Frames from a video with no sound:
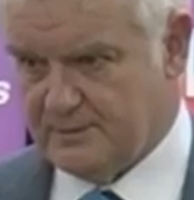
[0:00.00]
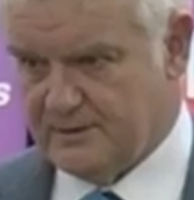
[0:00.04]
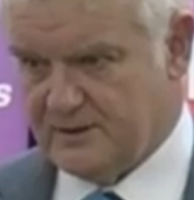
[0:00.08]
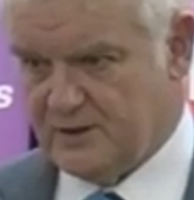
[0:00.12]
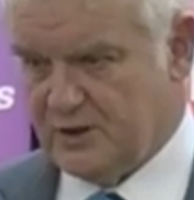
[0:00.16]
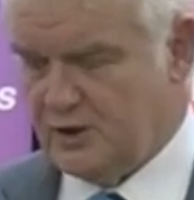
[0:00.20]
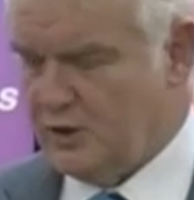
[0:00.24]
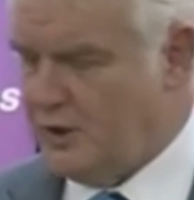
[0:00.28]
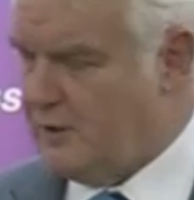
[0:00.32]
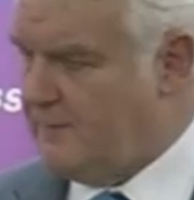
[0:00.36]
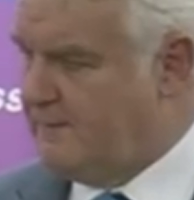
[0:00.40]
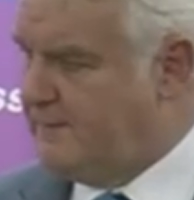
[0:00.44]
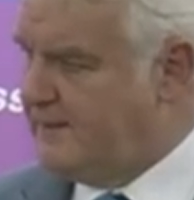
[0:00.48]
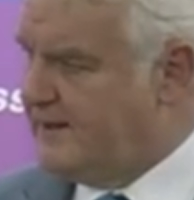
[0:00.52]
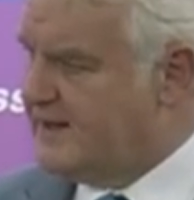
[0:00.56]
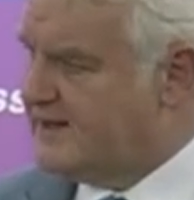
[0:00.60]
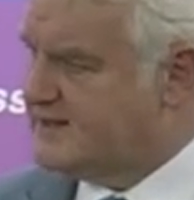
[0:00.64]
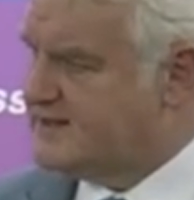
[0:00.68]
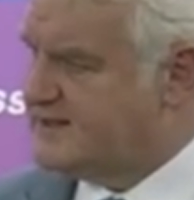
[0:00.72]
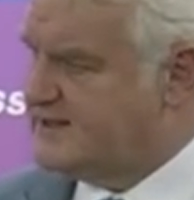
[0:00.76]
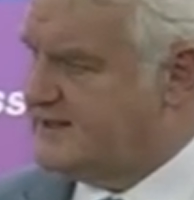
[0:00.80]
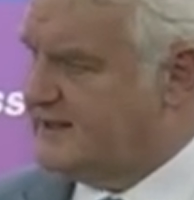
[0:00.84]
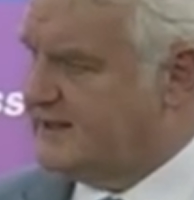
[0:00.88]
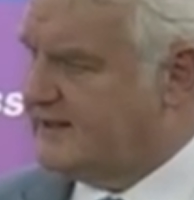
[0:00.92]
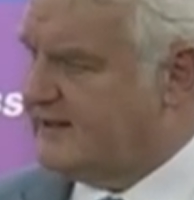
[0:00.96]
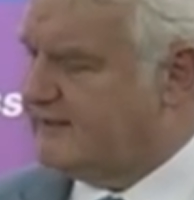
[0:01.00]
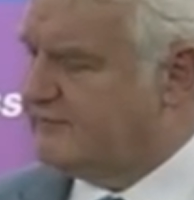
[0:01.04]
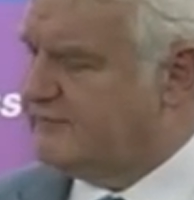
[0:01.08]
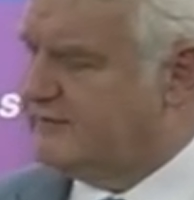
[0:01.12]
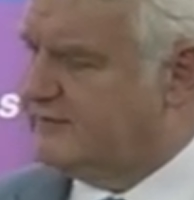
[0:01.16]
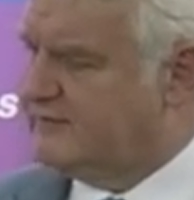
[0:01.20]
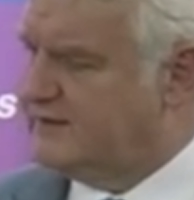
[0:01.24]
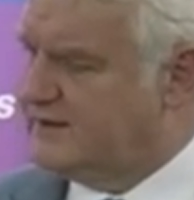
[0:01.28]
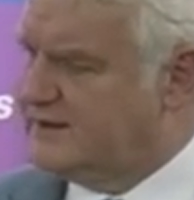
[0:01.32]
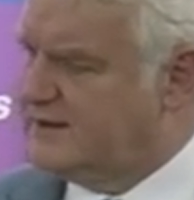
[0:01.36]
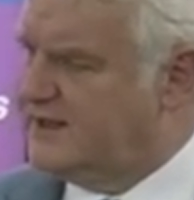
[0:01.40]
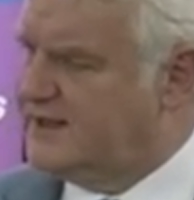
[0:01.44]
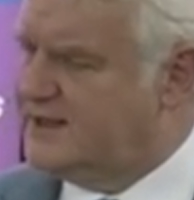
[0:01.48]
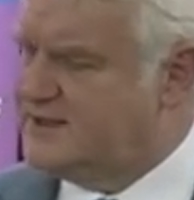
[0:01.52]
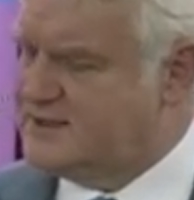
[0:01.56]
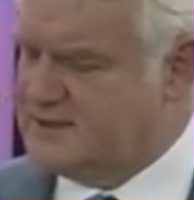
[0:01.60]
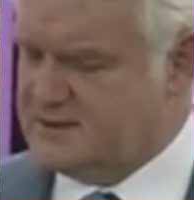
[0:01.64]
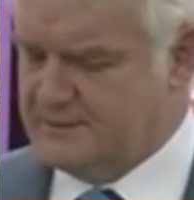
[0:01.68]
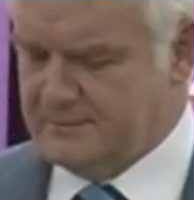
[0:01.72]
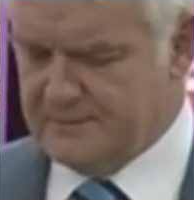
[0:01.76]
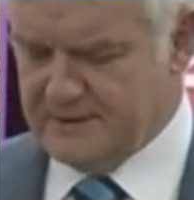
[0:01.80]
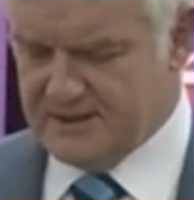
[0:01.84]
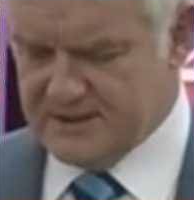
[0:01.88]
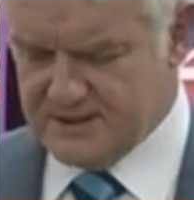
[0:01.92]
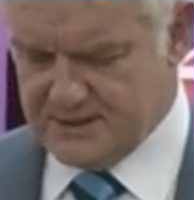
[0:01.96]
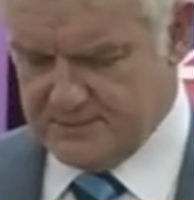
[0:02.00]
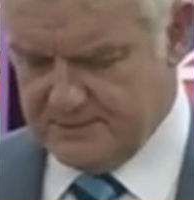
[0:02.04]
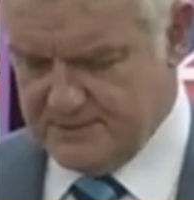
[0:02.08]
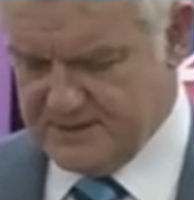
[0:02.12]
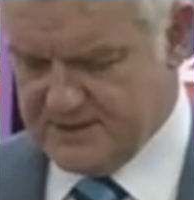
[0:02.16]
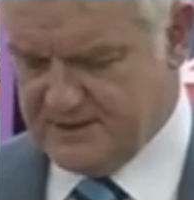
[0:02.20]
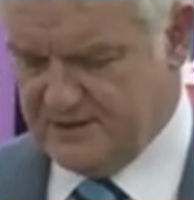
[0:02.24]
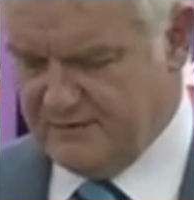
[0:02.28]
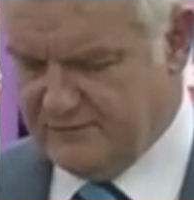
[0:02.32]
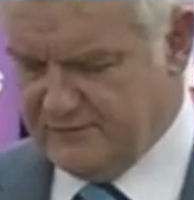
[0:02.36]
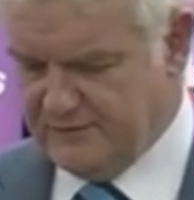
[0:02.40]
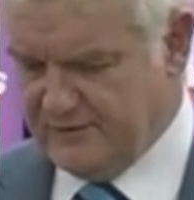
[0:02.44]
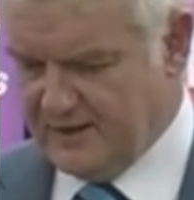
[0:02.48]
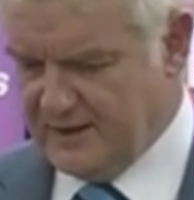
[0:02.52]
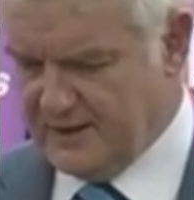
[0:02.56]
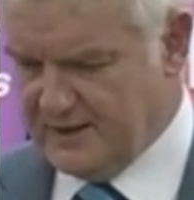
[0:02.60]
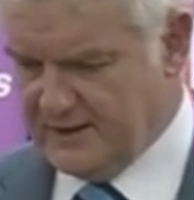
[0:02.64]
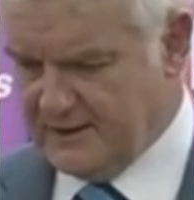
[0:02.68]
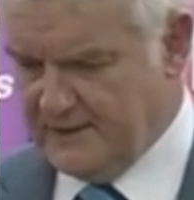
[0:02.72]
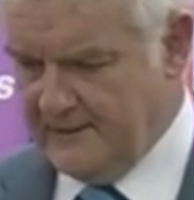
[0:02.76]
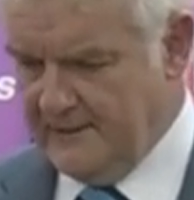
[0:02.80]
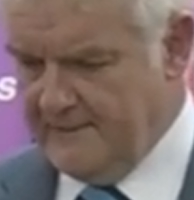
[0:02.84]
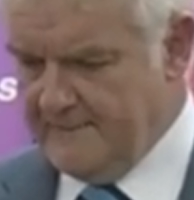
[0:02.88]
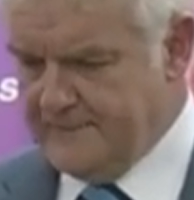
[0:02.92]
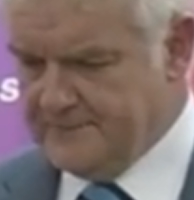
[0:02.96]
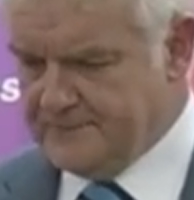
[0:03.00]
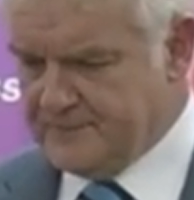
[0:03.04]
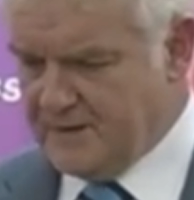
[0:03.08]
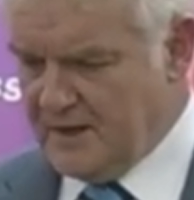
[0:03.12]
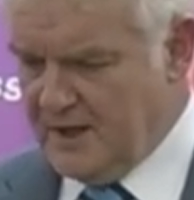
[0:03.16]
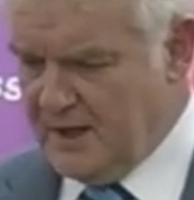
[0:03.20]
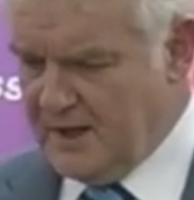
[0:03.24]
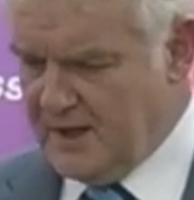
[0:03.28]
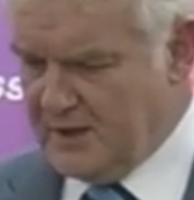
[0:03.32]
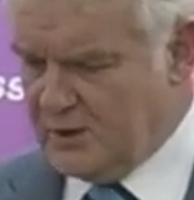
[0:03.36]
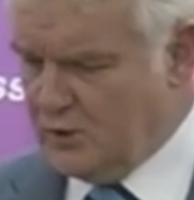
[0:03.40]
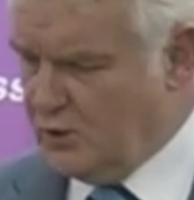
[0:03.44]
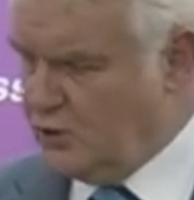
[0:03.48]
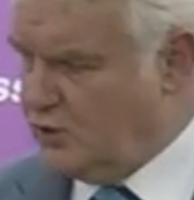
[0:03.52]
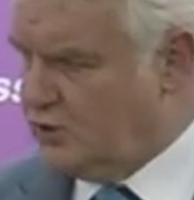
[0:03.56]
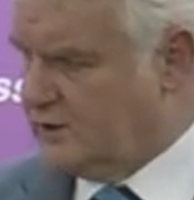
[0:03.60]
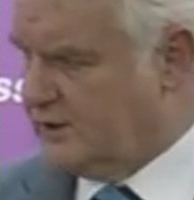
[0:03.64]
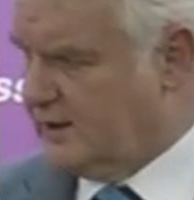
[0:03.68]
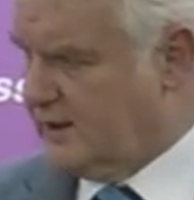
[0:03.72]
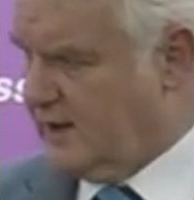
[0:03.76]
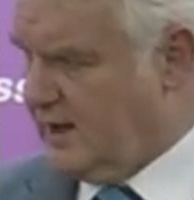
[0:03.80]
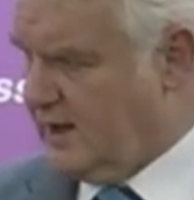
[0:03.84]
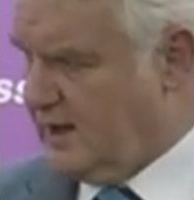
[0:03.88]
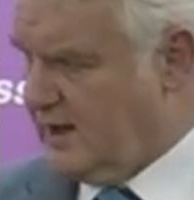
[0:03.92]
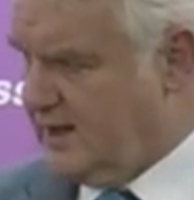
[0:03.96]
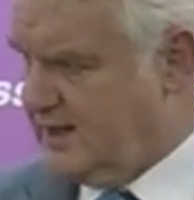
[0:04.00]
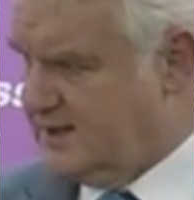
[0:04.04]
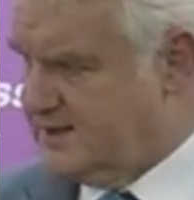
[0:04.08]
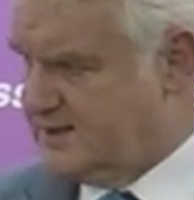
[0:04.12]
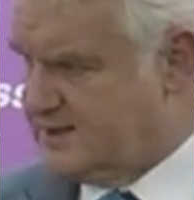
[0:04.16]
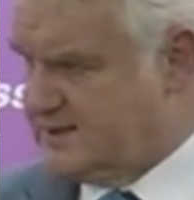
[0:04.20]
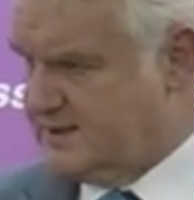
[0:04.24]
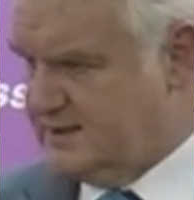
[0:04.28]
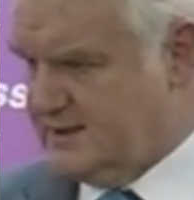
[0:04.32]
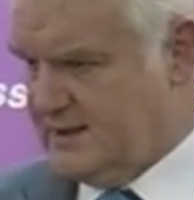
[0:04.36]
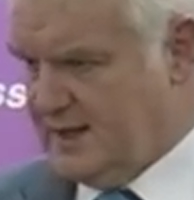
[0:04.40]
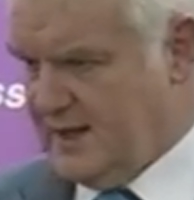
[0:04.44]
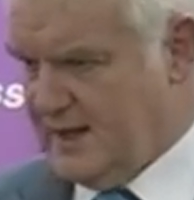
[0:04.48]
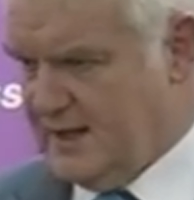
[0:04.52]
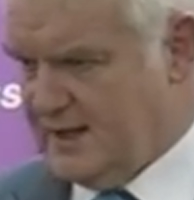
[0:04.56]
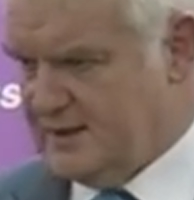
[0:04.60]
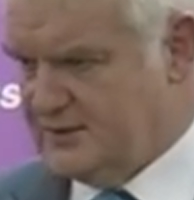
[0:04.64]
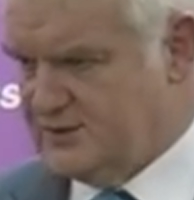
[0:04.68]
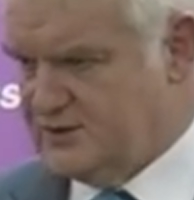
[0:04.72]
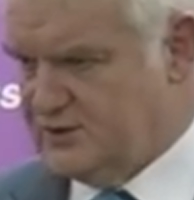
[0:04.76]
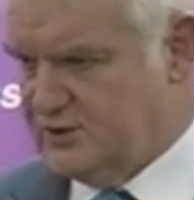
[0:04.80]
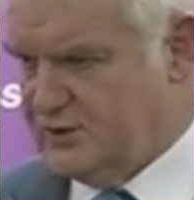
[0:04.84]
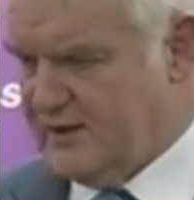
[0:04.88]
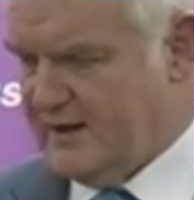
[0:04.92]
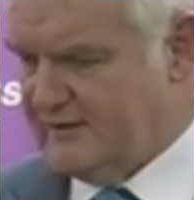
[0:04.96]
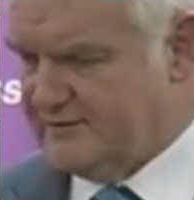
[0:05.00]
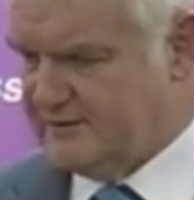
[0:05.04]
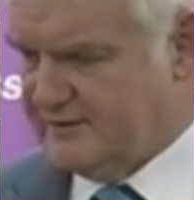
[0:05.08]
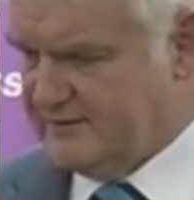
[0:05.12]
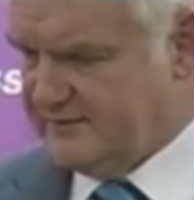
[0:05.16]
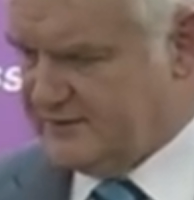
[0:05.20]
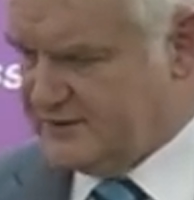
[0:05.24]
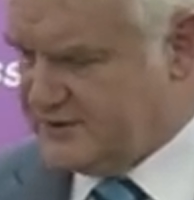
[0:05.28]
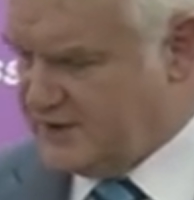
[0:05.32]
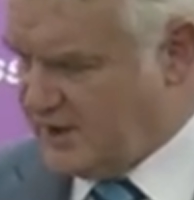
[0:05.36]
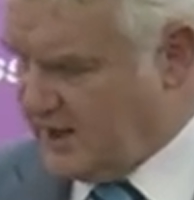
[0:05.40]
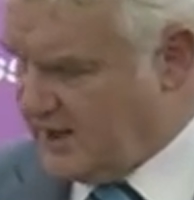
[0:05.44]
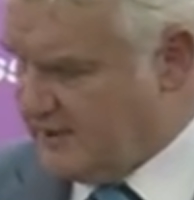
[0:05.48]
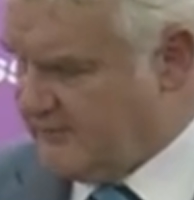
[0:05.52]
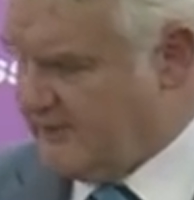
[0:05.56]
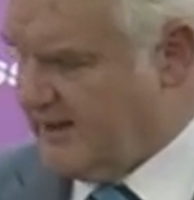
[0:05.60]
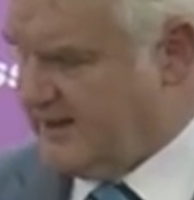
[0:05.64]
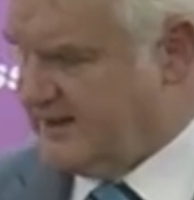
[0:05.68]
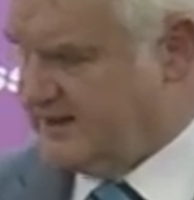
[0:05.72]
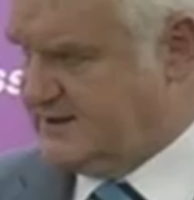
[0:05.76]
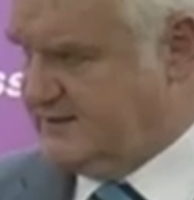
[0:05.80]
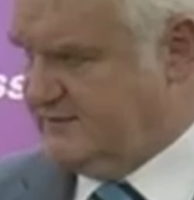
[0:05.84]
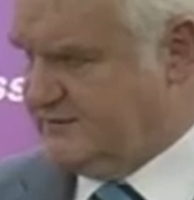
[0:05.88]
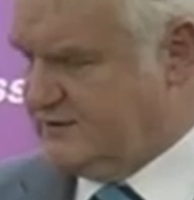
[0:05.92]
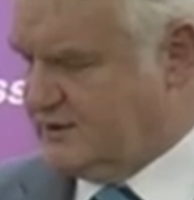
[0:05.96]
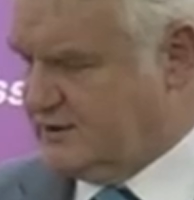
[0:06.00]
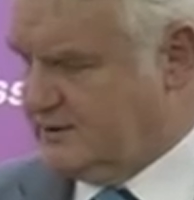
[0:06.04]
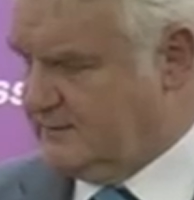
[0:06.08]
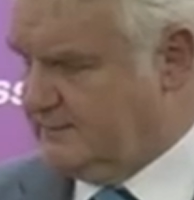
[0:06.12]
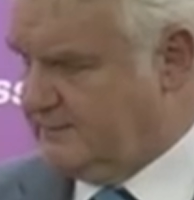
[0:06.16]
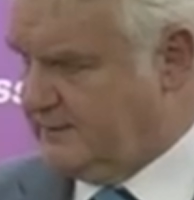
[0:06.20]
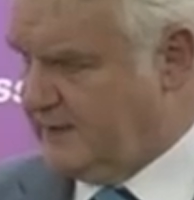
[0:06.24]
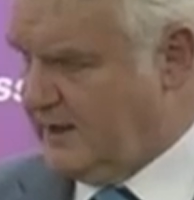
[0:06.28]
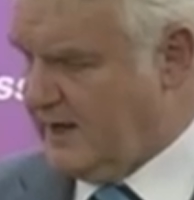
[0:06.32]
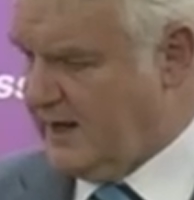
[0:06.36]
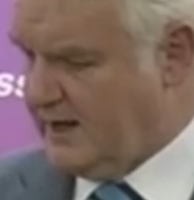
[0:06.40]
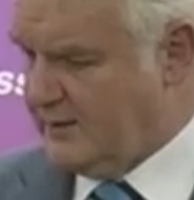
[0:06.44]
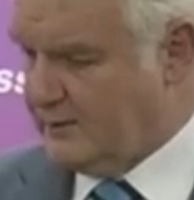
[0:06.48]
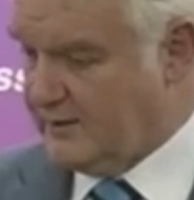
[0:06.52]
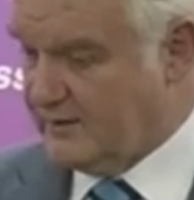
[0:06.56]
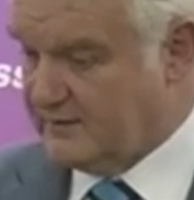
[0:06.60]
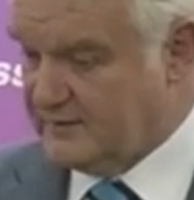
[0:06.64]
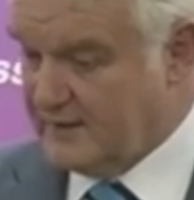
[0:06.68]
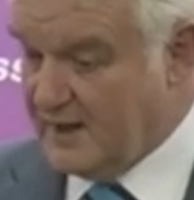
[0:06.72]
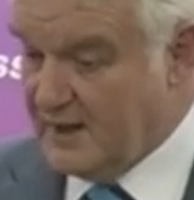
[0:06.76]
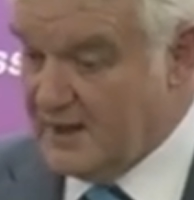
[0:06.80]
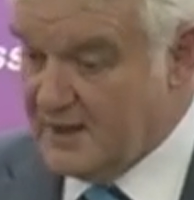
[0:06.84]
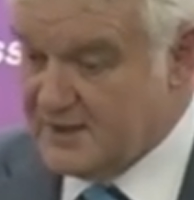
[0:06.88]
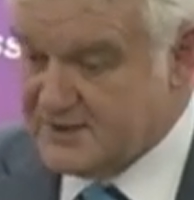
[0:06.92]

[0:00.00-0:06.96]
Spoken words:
But the Europeans think everything needs to be specific and organised, and you have to have a directive to comply with.